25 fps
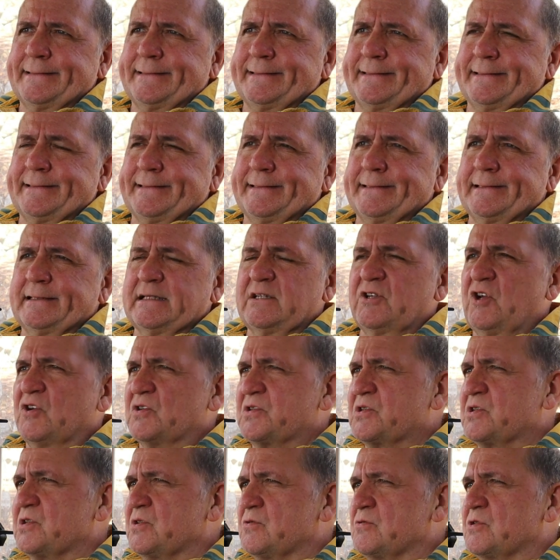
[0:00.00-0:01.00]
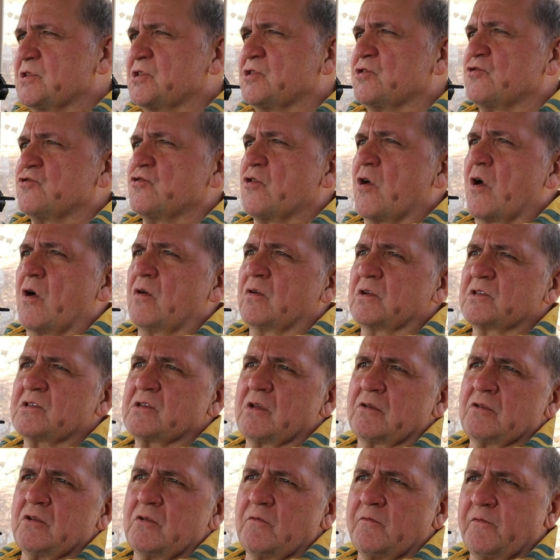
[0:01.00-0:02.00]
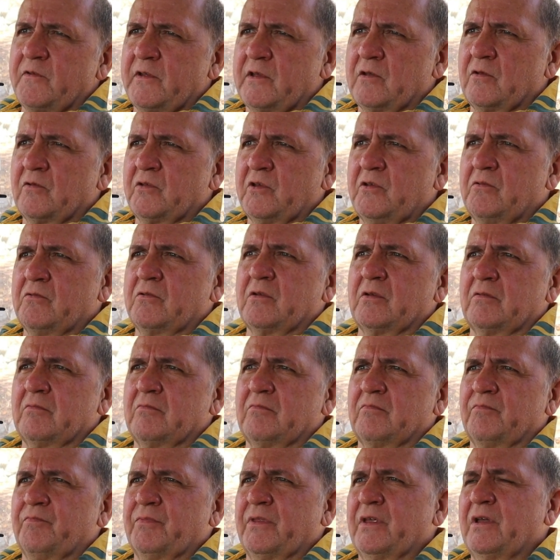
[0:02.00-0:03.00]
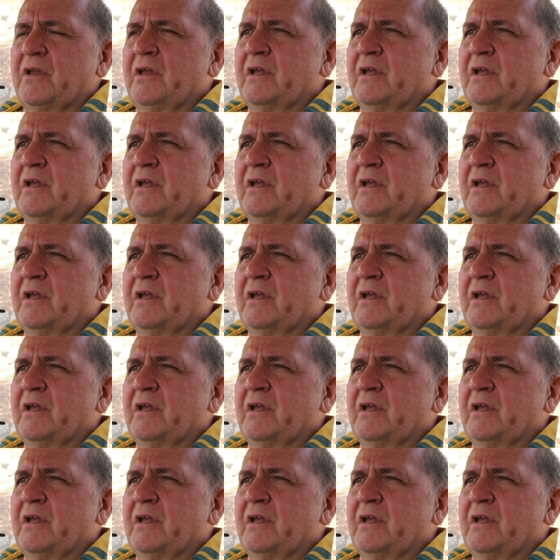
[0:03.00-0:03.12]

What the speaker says: Not too strong, so you feel you can